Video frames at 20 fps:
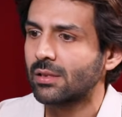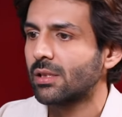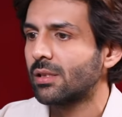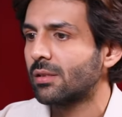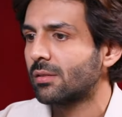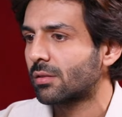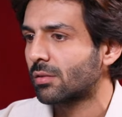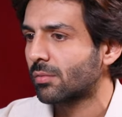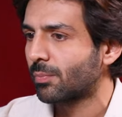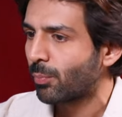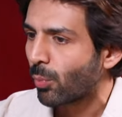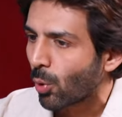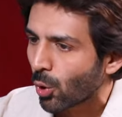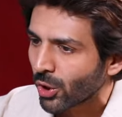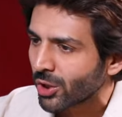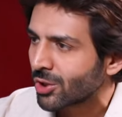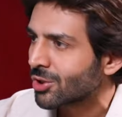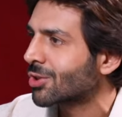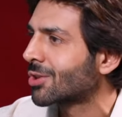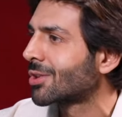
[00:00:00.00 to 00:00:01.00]
She is
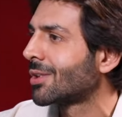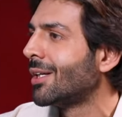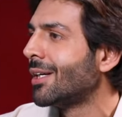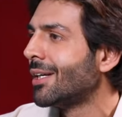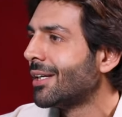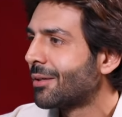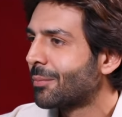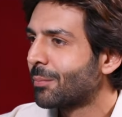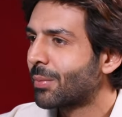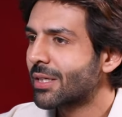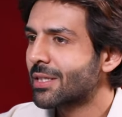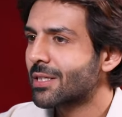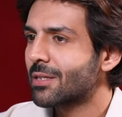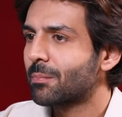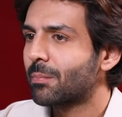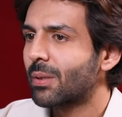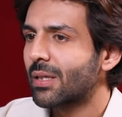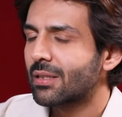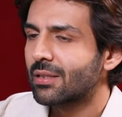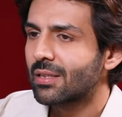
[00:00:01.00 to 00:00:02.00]
poised,
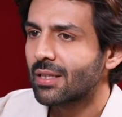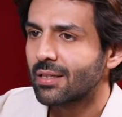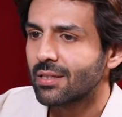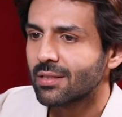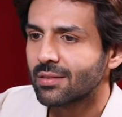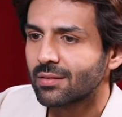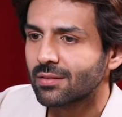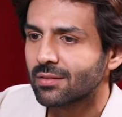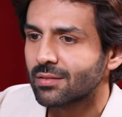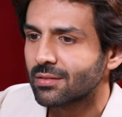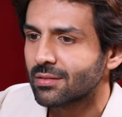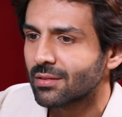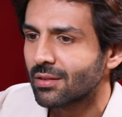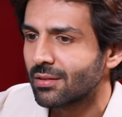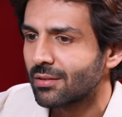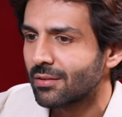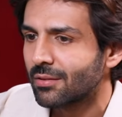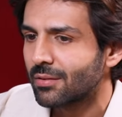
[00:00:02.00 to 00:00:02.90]
but there's